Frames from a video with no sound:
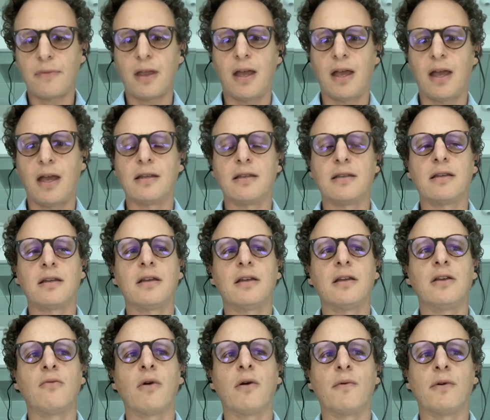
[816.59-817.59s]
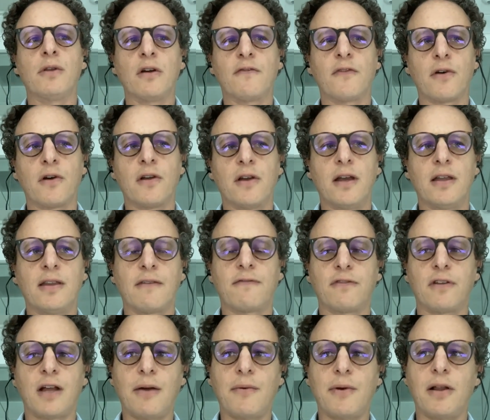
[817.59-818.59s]
and what we look for in that
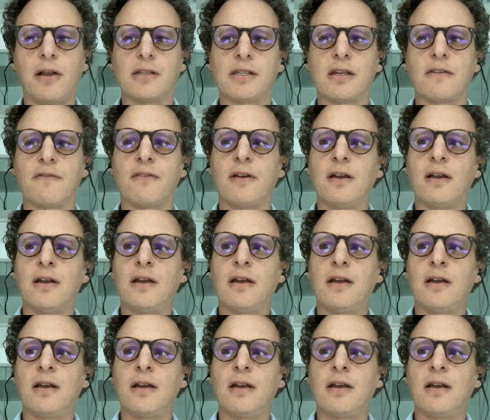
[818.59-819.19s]
flywheel is if